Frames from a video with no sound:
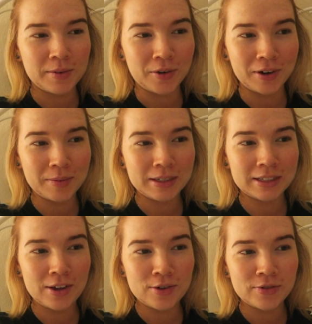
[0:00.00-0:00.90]
annoyed at
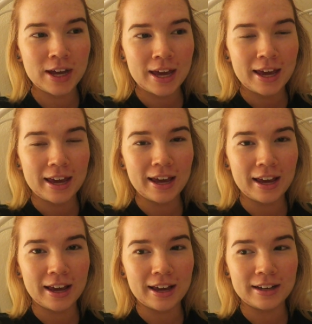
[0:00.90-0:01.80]
myself,
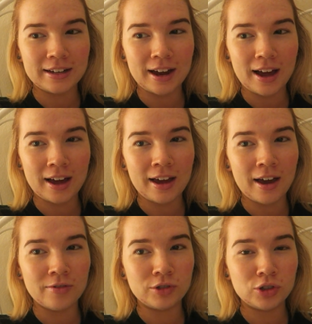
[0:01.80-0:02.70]
and I
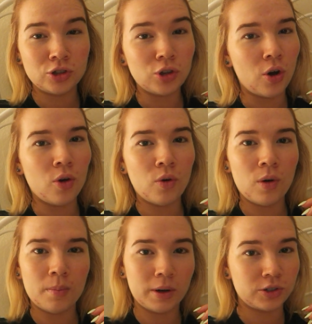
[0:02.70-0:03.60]
have
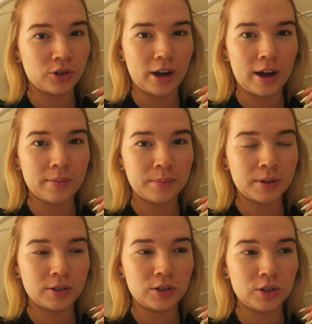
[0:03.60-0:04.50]
so much crap
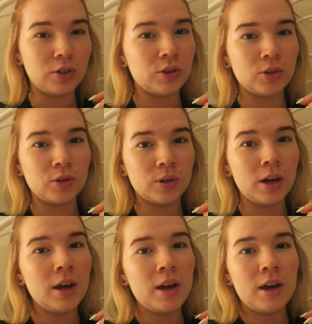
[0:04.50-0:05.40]
to
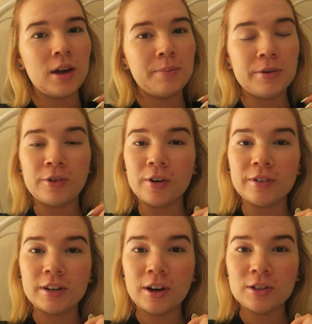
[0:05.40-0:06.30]
do before
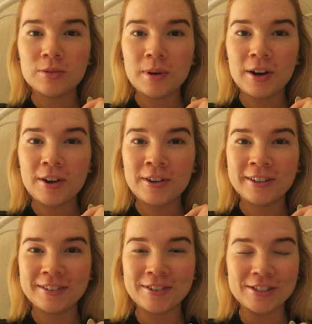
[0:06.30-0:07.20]
VidCon
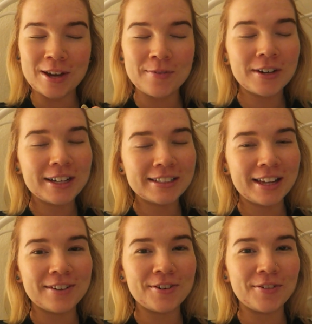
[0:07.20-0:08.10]
tomorrow, which I'm very
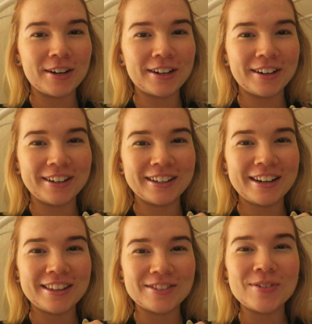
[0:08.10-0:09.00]
excited for
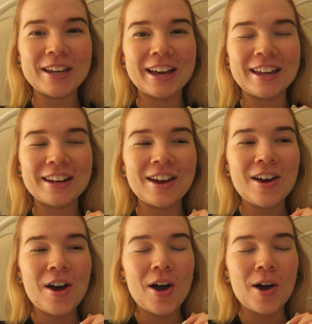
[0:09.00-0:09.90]
VidCon this weekend,
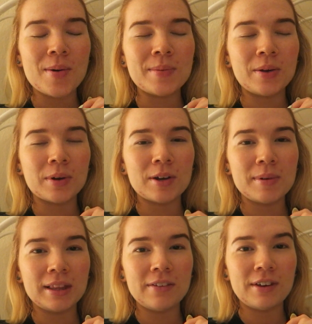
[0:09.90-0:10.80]
and we're
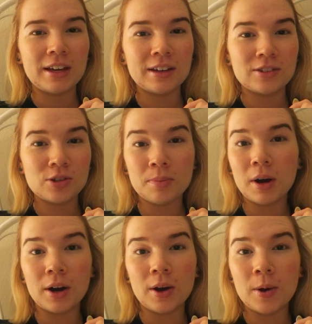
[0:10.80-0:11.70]
gonna be leaving
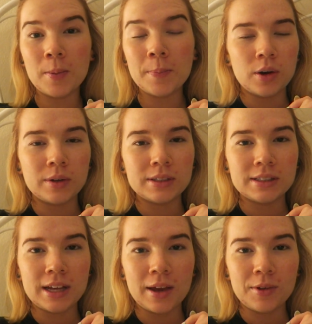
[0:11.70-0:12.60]
tomorrow to go and
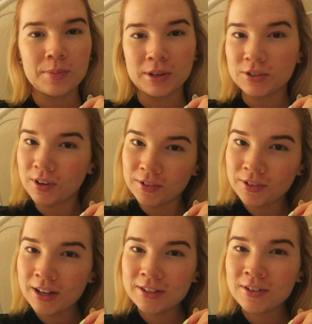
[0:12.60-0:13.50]
stay with a bunch of our
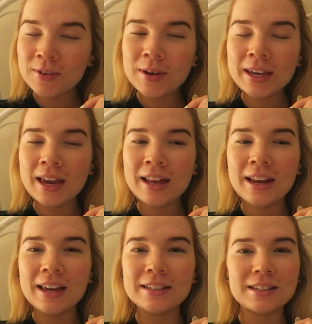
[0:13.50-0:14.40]
friends for the
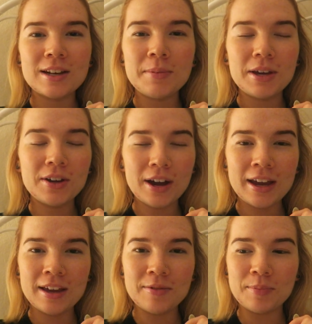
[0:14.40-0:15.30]
weekend. It's gonna be
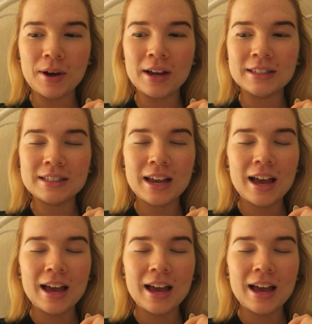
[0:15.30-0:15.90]
great, but